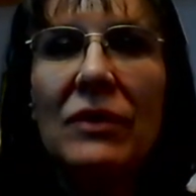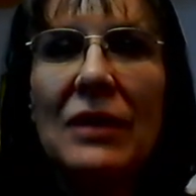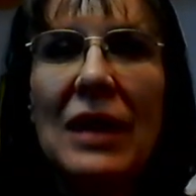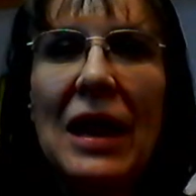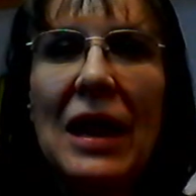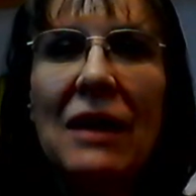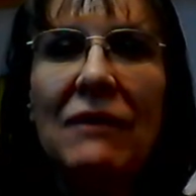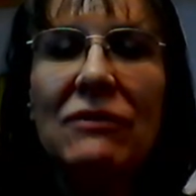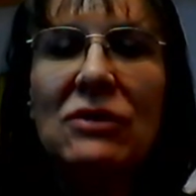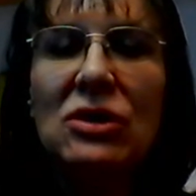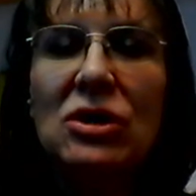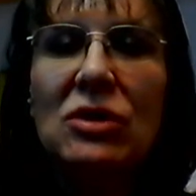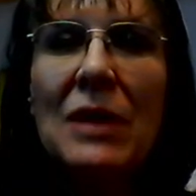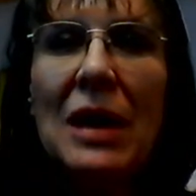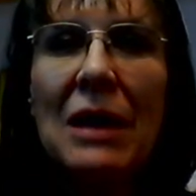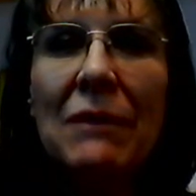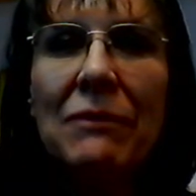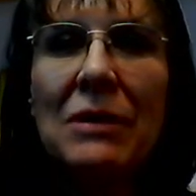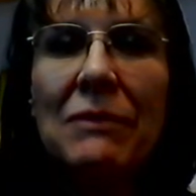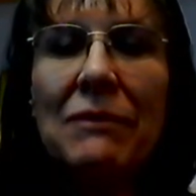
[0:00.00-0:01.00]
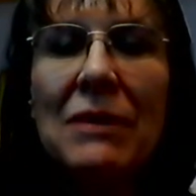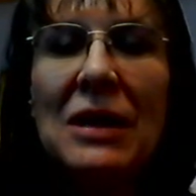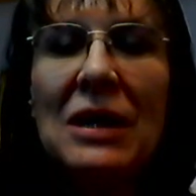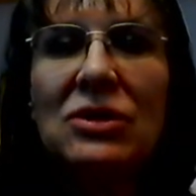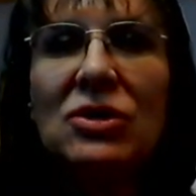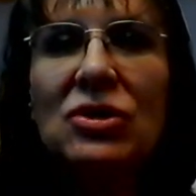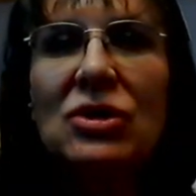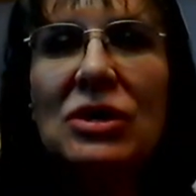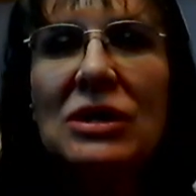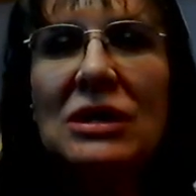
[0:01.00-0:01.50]
They have 2
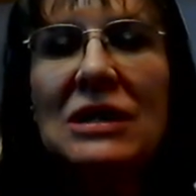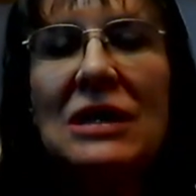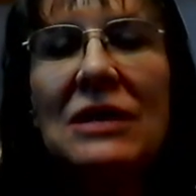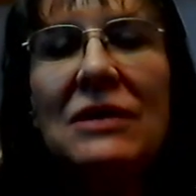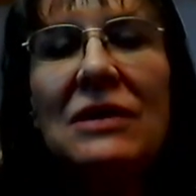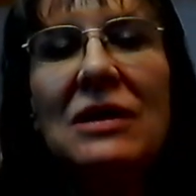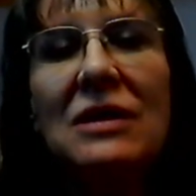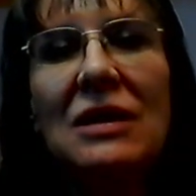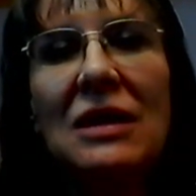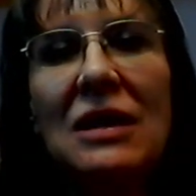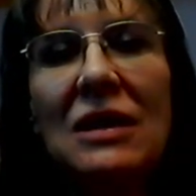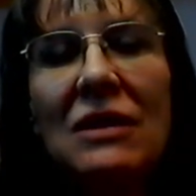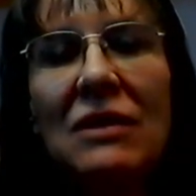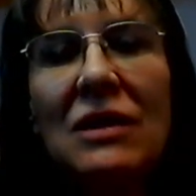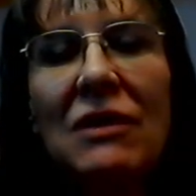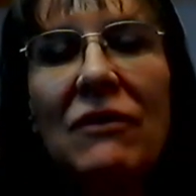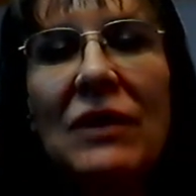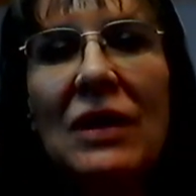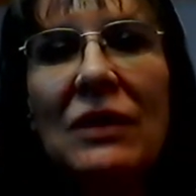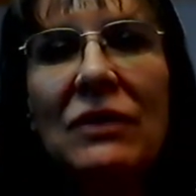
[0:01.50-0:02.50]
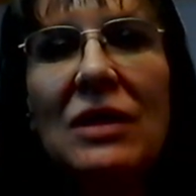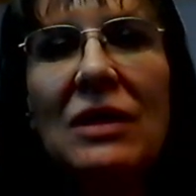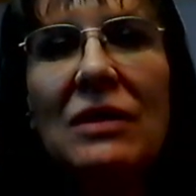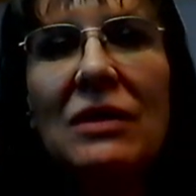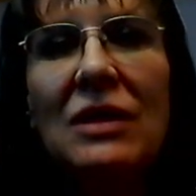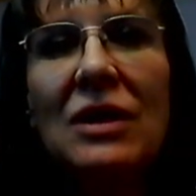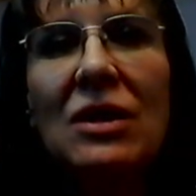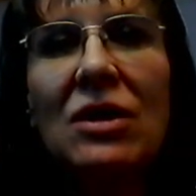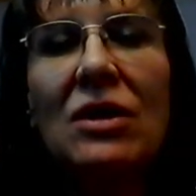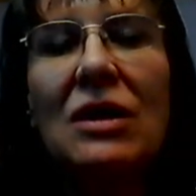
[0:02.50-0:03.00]
EpiPens just in the event
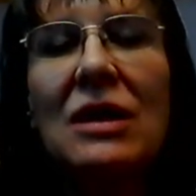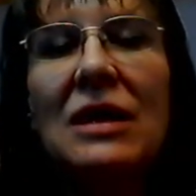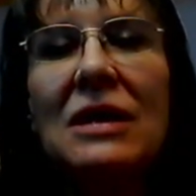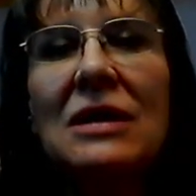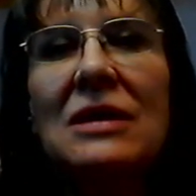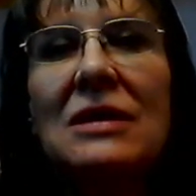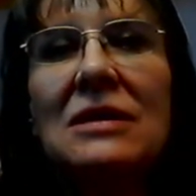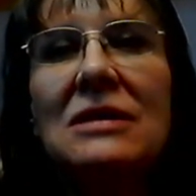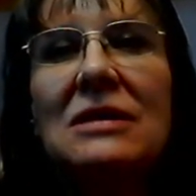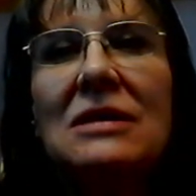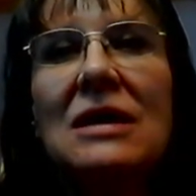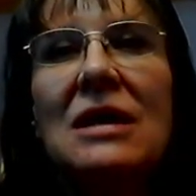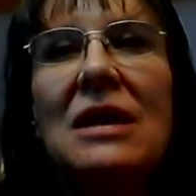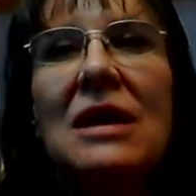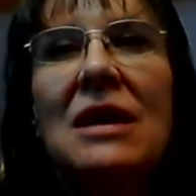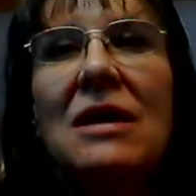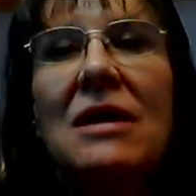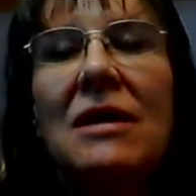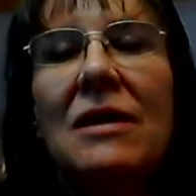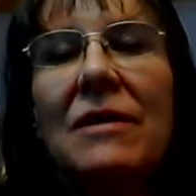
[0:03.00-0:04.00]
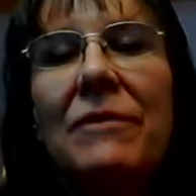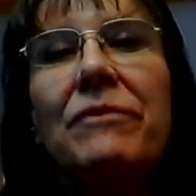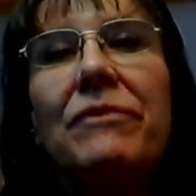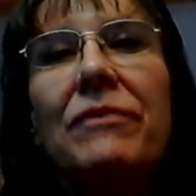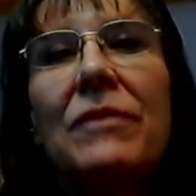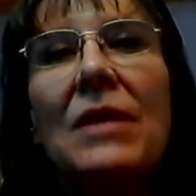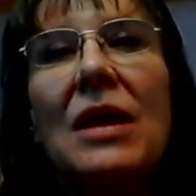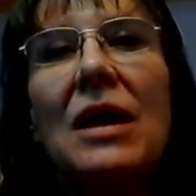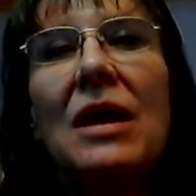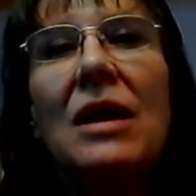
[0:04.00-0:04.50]
that there is
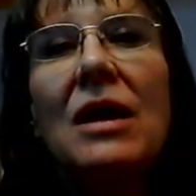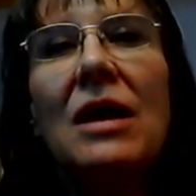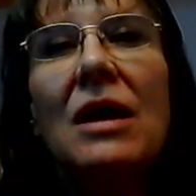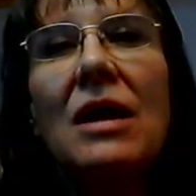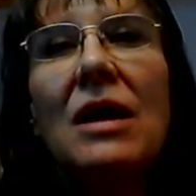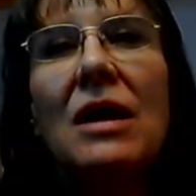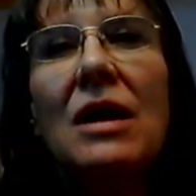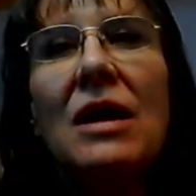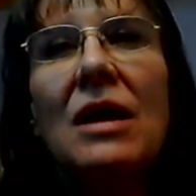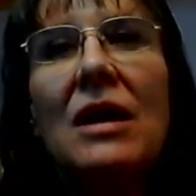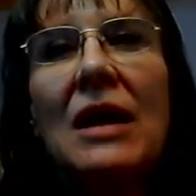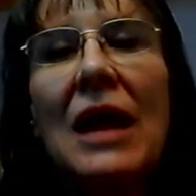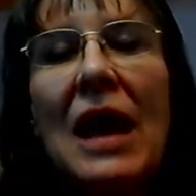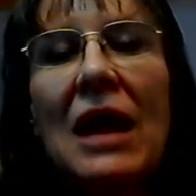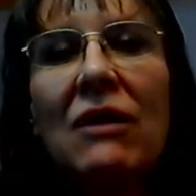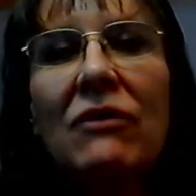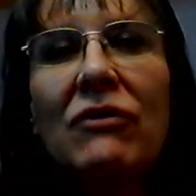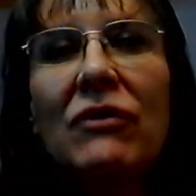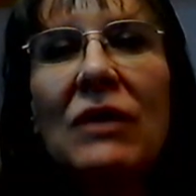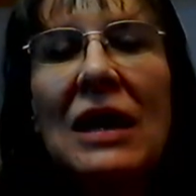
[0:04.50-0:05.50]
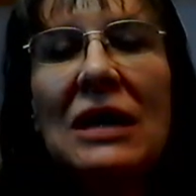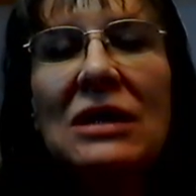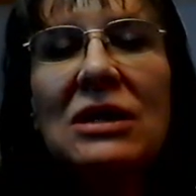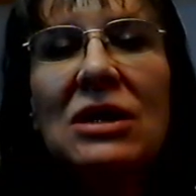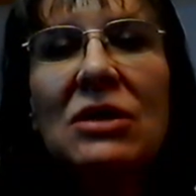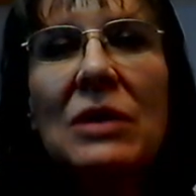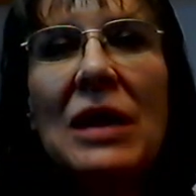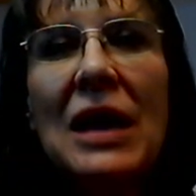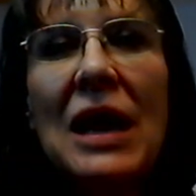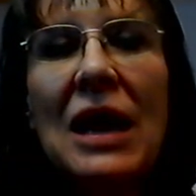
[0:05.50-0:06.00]
an
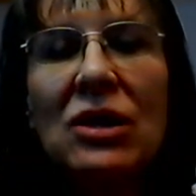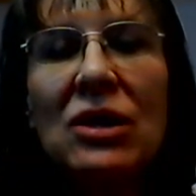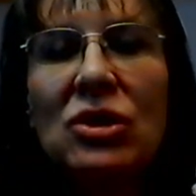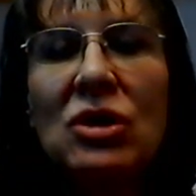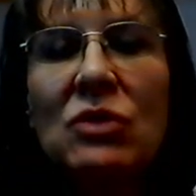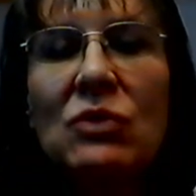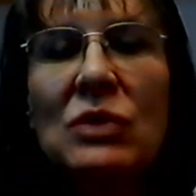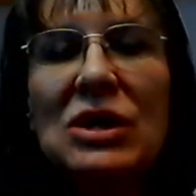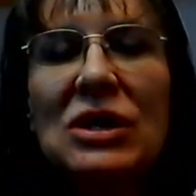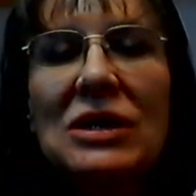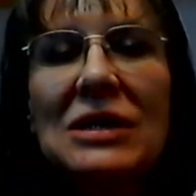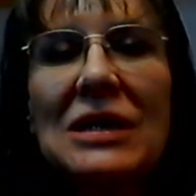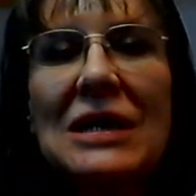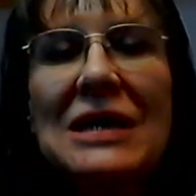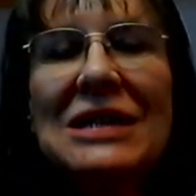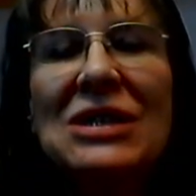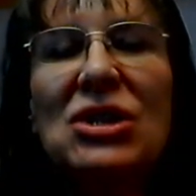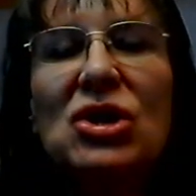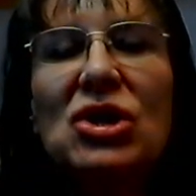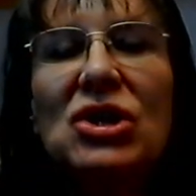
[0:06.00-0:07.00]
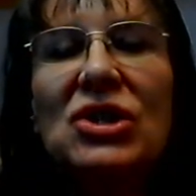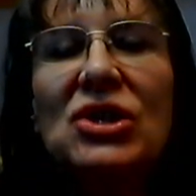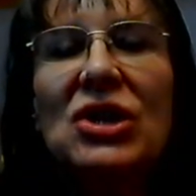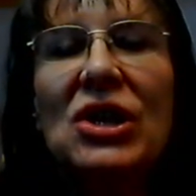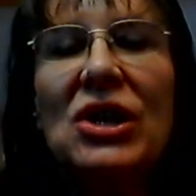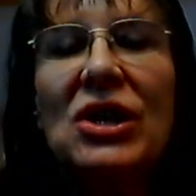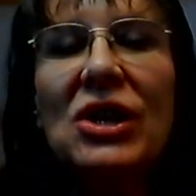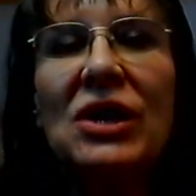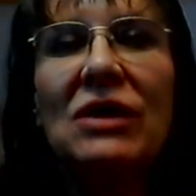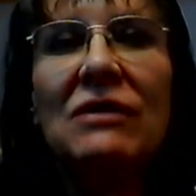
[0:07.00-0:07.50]
anaphylactic reaction, which is
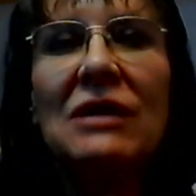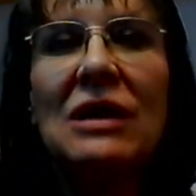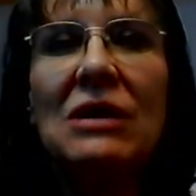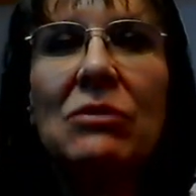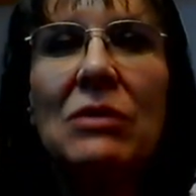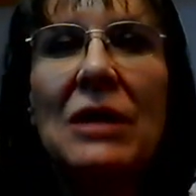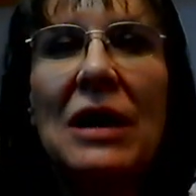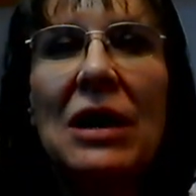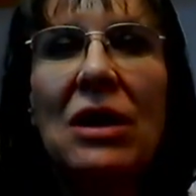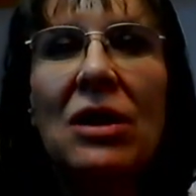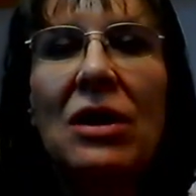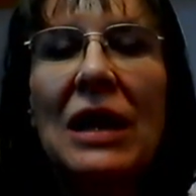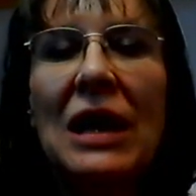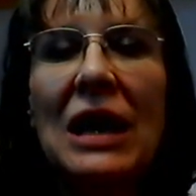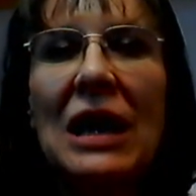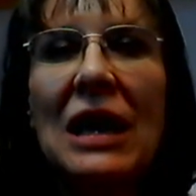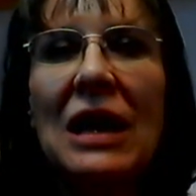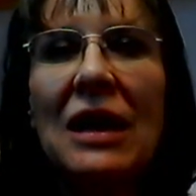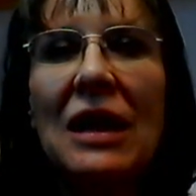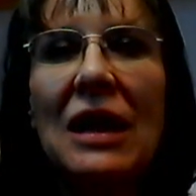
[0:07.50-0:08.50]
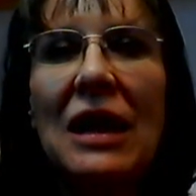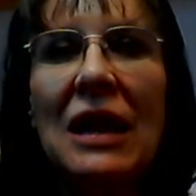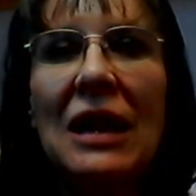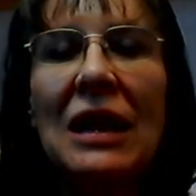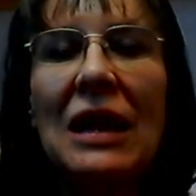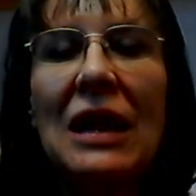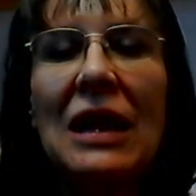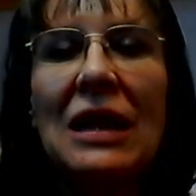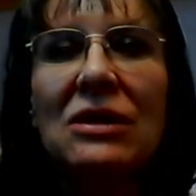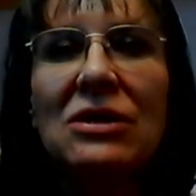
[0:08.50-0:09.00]
exceedingly rare.
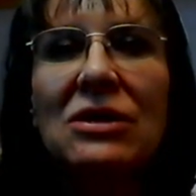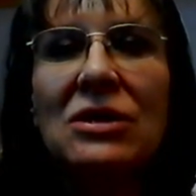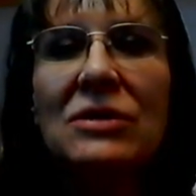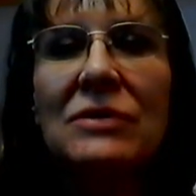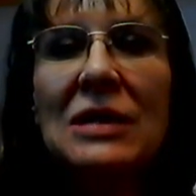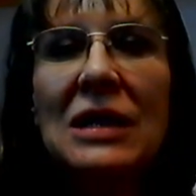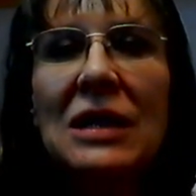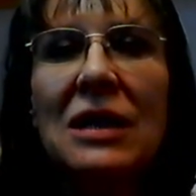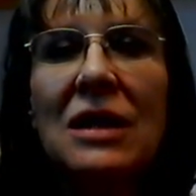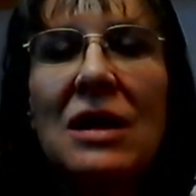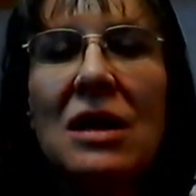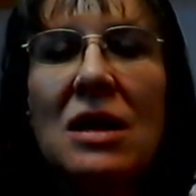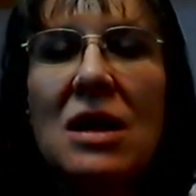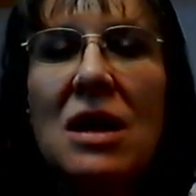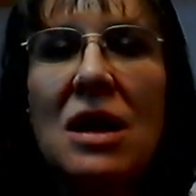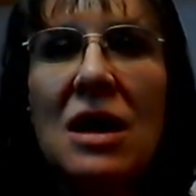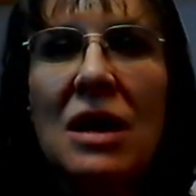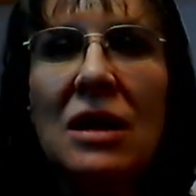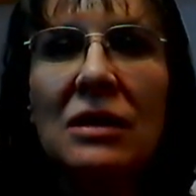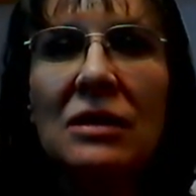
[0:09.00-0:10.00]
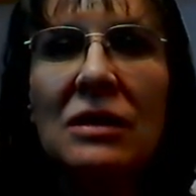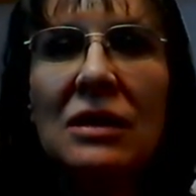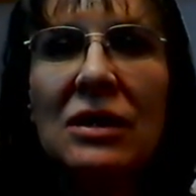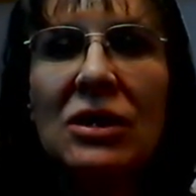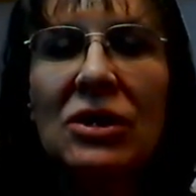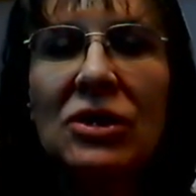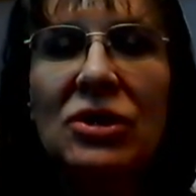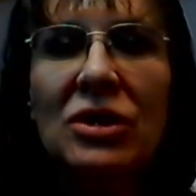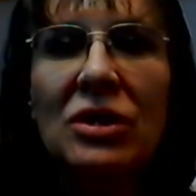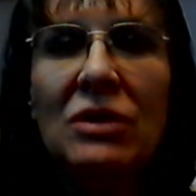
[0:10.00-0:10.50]
And in doing a
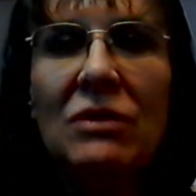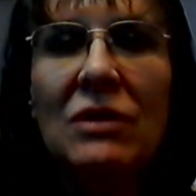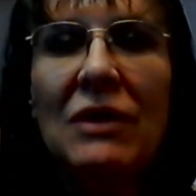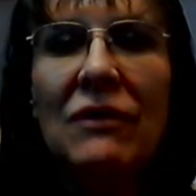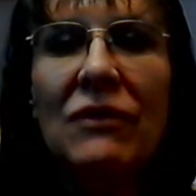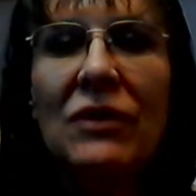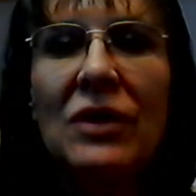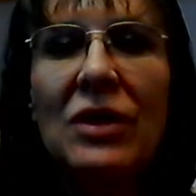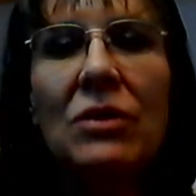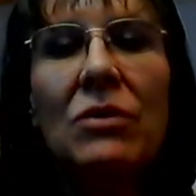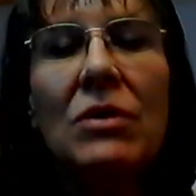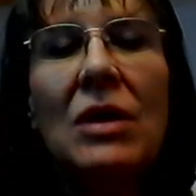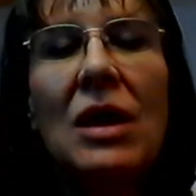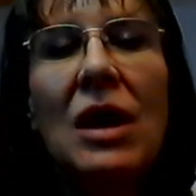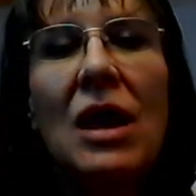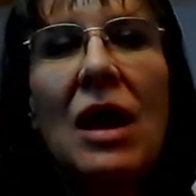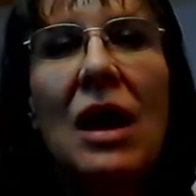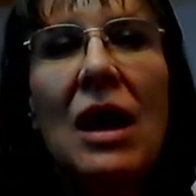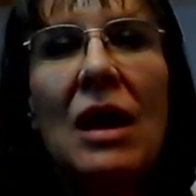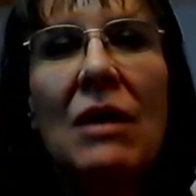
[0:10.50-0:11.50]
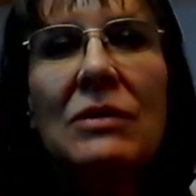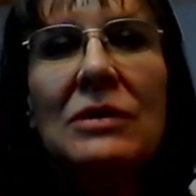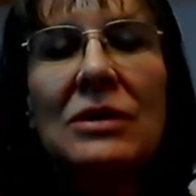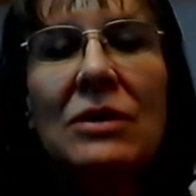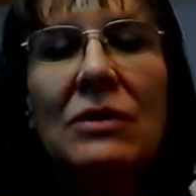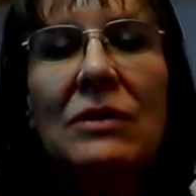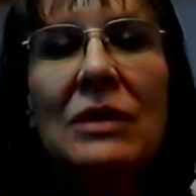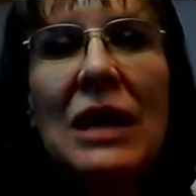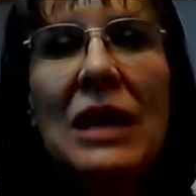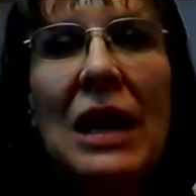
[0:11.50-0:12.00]
literature review, I
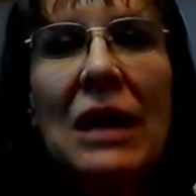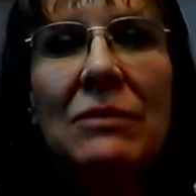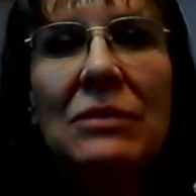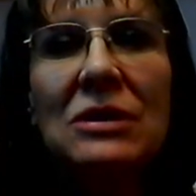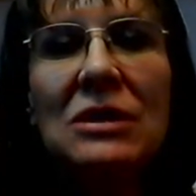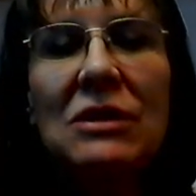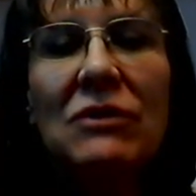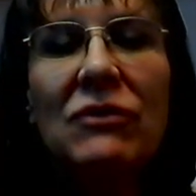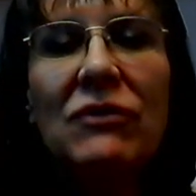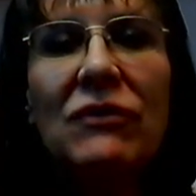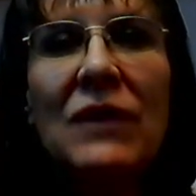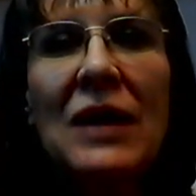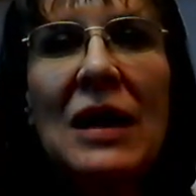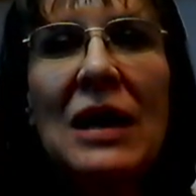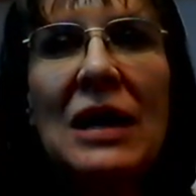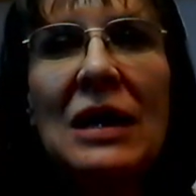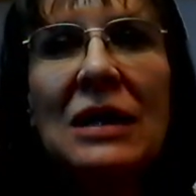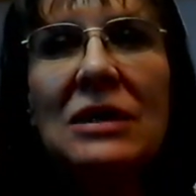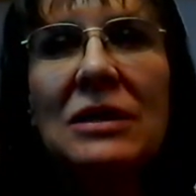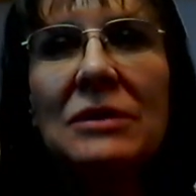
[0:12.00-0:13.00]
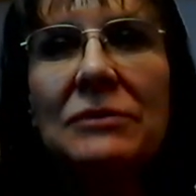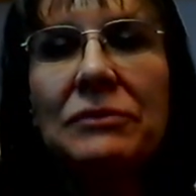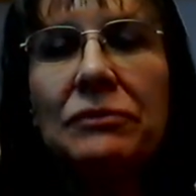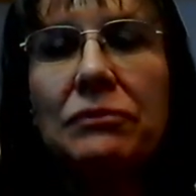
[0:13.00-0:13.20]
was only able to find